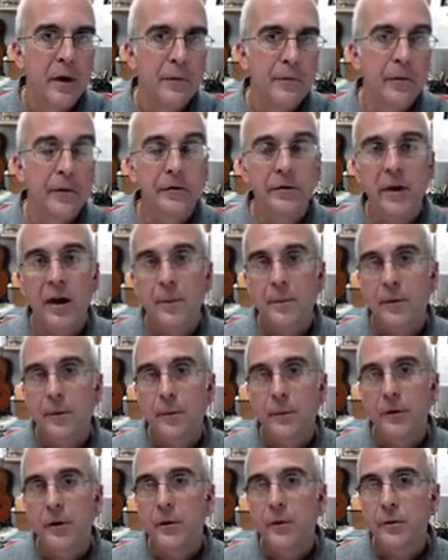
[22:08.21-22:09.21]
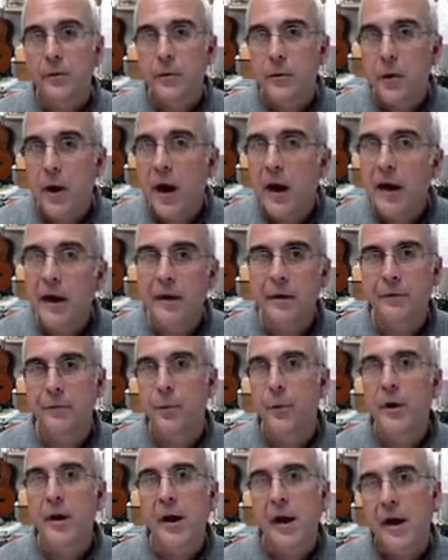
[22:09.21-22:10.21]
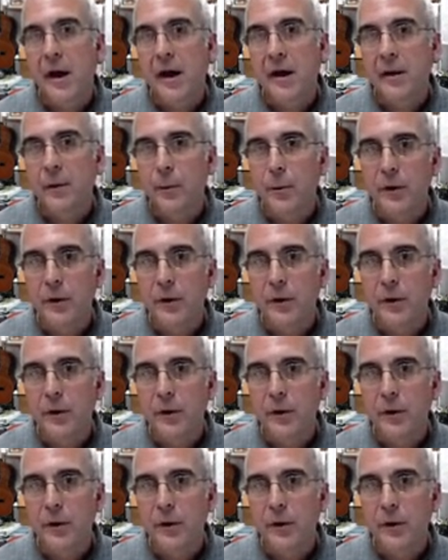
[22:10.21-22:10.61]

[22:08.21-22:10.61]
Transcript: For example, we don't cry out of one eye.